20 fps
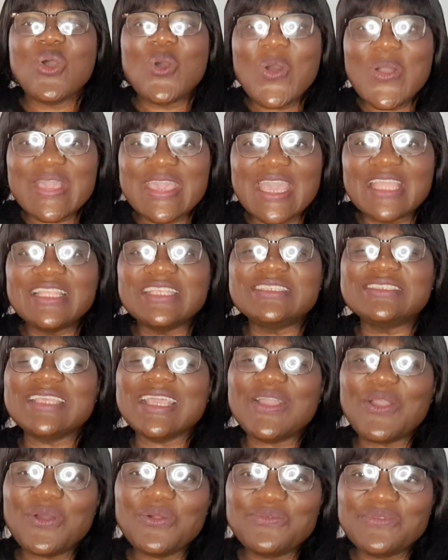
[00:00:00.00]
Okay, the
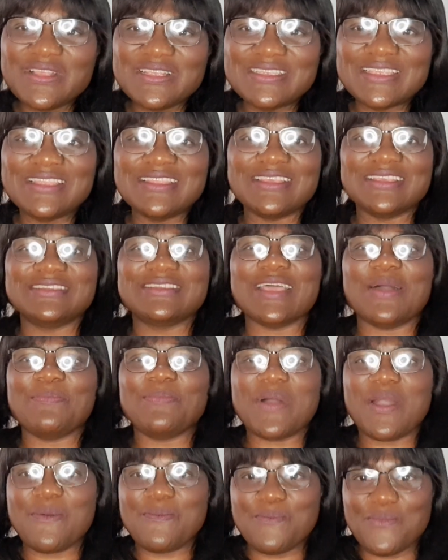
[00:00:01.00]
second reason is
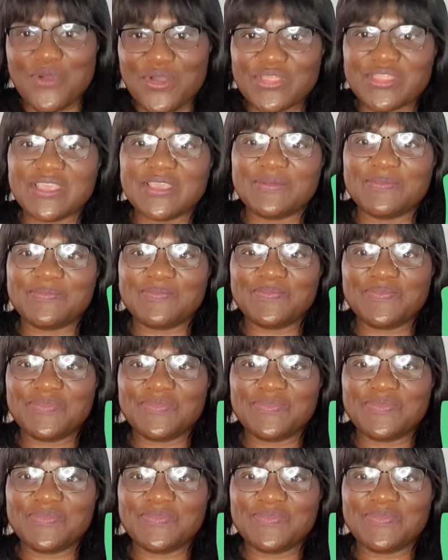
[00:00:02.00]
about money.